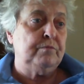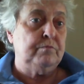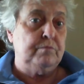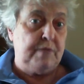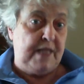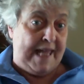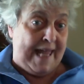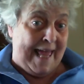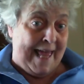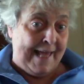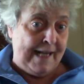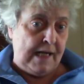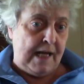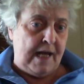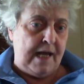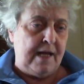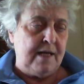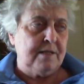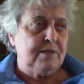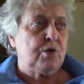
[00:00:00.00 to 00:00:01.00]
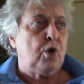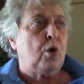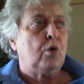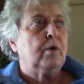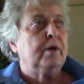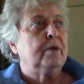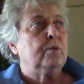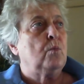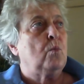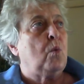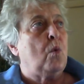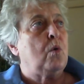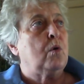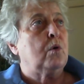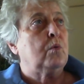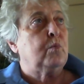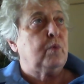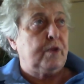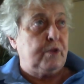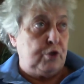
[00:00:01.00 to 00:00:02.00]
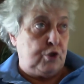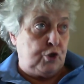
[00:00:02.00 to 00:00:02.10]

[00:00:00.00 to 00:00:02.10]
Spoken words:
the Allies, are at war with